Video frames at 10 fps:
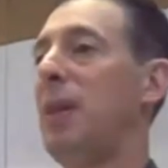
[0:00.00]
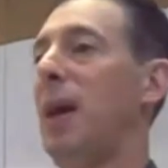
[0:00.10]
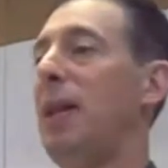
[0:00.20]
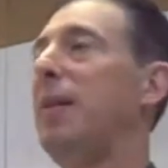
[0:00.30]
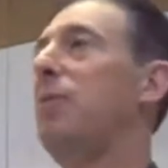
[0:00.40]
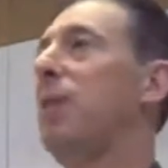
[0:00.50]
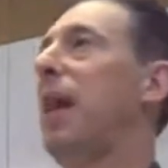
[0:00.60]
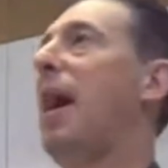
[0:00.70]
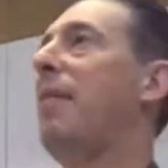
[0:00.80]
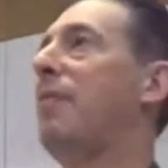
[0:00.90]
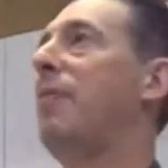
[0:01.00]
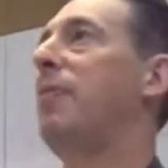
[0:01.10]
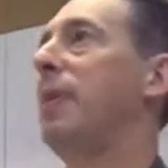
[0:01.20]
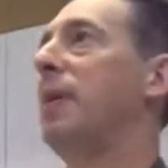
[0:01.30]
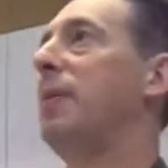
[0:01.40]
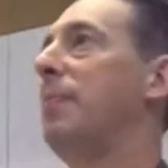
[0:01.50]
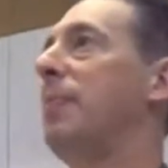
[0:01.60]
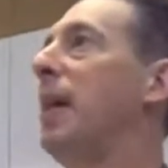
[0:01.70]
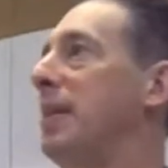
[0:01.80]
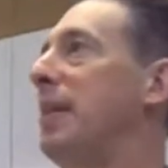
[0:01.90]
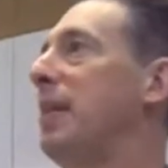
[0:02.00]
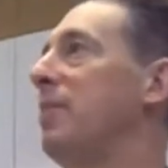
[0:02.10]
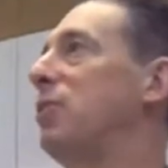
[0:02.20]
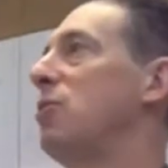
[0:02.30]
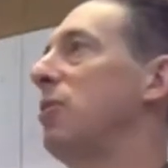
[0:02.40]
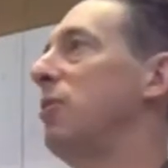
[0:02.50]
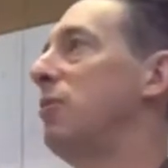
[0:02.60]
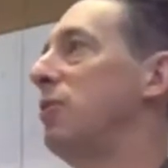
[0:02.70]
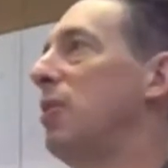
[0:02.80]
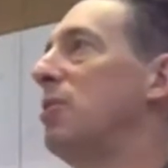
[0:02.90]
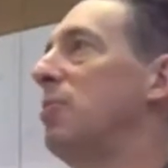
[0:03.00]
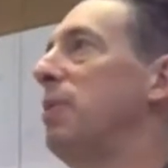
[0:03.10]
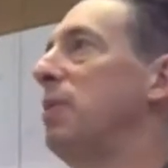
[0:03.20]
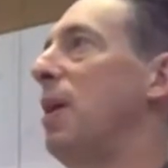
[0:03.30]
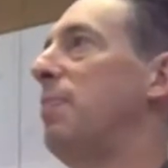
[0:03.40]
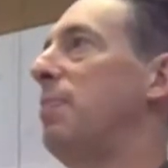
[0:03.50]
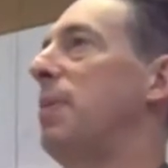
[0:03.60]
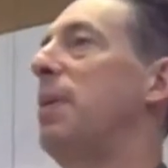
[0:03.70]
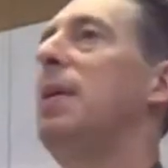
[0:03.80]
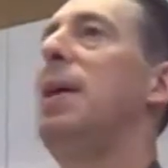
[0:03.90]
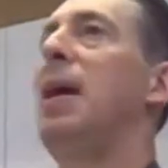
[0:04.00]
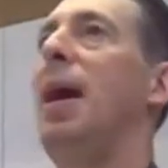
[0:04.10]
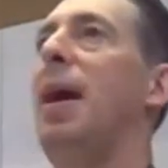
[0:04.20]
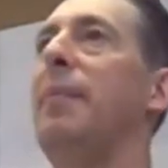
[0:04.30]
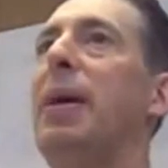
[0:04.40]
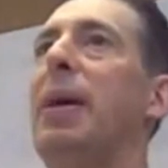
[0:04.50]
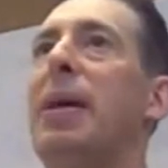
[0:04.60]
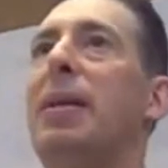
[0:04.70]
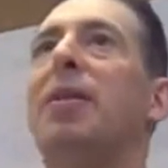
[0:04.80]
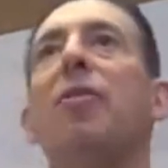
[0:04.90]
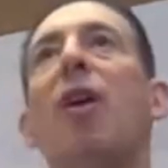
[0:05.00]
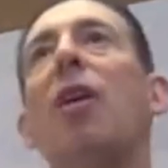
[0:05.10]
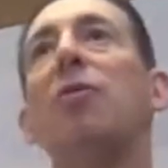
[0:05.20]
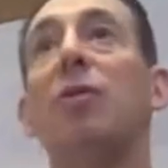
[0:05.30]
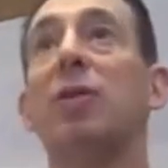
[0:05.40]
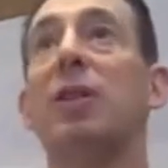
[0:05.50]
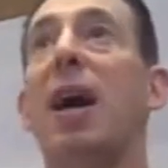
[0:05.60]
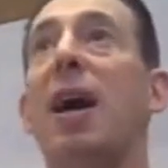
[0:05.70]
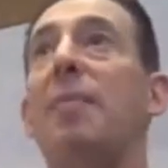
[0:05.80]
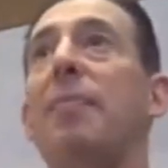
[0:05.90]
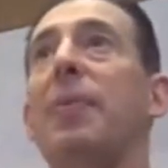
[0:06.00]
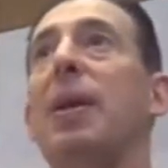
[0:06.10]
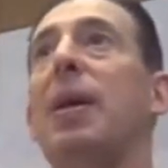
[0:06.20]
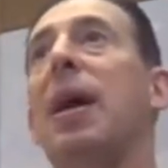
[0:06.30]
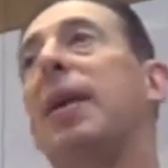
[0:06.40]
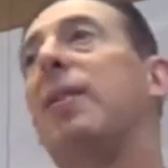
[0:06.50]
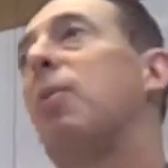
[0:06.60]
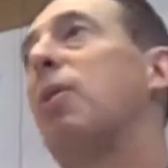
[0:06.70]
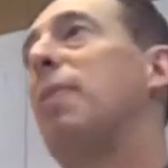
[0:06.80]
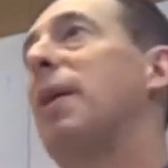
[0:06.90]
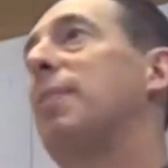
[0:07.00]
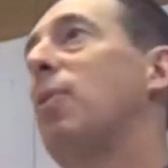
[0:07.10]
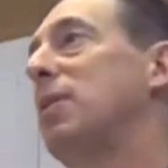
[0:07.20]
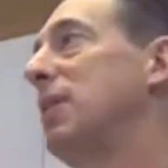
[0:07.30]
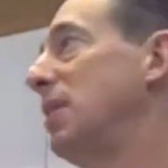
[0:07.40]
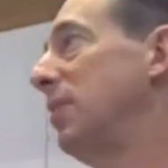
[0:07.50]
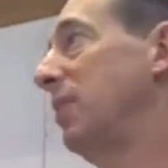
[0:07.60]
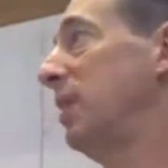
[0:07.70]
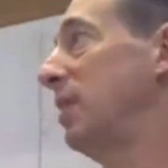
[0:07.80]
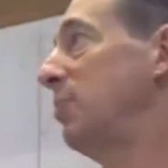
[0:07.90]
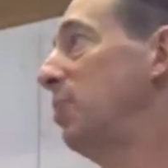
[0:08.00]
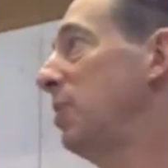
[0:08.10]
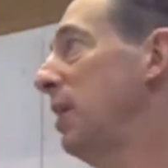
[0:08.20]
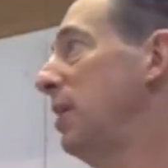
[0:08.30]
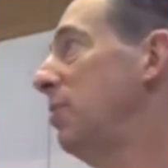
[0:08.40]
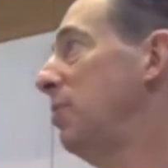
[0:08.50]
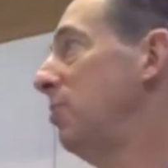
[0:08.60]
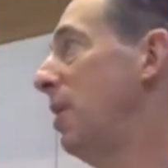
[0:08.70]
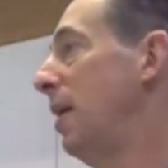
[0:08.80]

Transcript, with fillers: I didn't really have the idea of social infrastructure built up. It evolved over time, and I wrote about it more extensively in this book that you